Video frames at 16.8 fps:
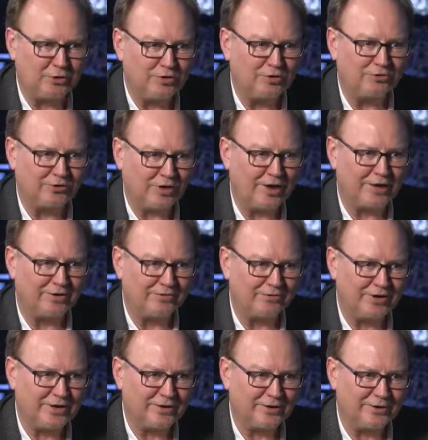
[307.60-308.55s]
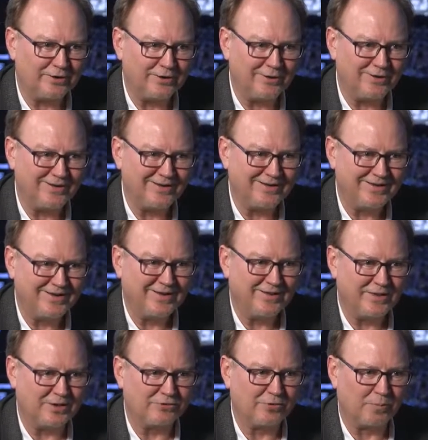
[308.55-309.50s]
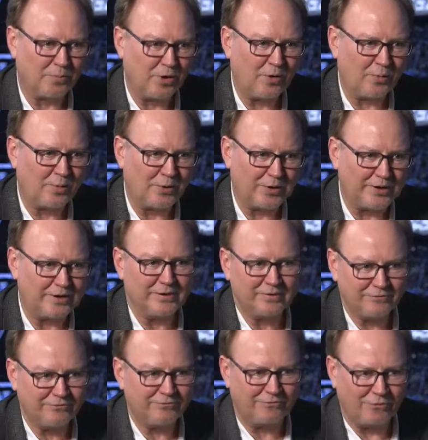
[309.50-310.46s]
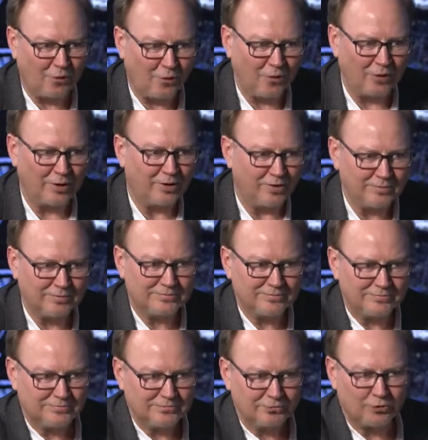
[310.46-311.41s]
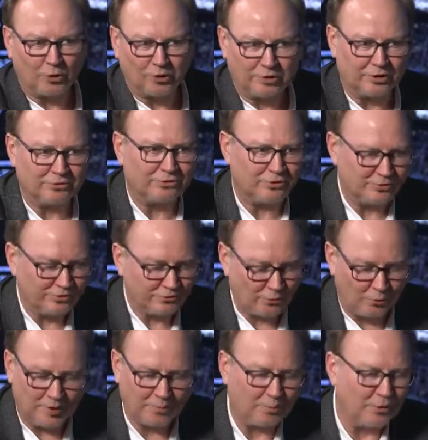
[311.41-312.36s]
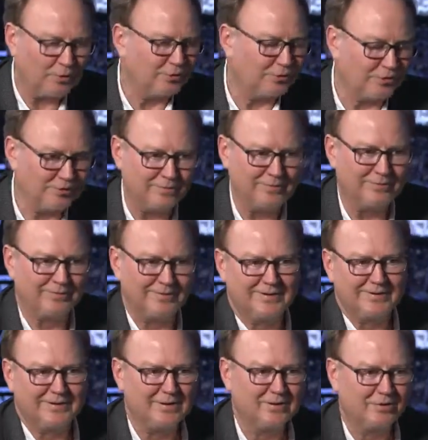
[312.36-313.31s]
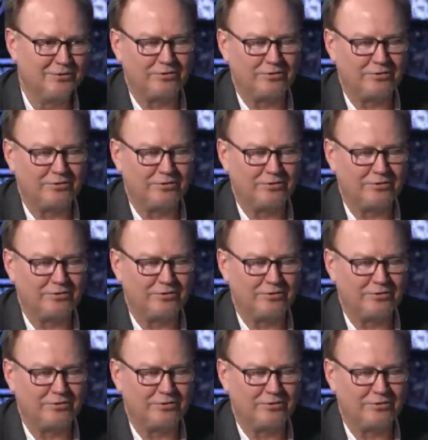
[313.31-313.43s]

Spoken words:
you design a vehicle that's appropriate for short right. distance, one person, right.